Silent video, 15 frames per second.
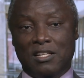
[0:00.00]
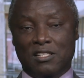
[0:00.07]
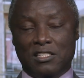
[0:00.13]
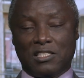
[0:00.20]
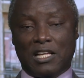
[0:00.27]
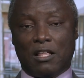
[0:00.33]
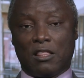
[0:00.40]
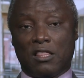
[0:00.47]

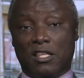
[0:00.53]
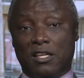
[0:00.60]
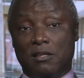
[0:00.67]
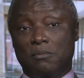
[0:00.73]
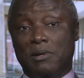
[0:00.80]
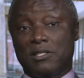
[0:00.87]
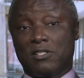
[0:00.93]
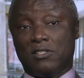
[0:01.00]
These are thin
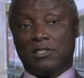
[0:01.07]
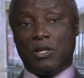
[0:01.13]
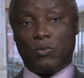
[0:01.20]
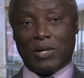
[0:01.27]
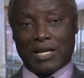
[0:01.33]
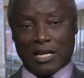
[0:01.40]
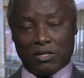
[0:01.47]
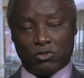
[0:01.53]
muscles that
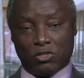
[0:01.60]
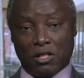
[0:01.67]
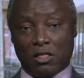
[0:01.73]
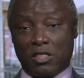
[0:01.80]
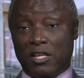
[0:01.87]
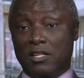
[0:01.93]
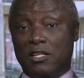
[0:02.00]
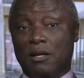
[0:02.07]
we can
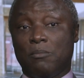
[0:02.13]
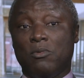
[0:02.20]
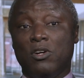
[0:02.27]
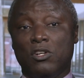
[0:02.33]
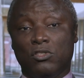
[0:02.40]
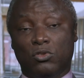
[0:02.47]
thin them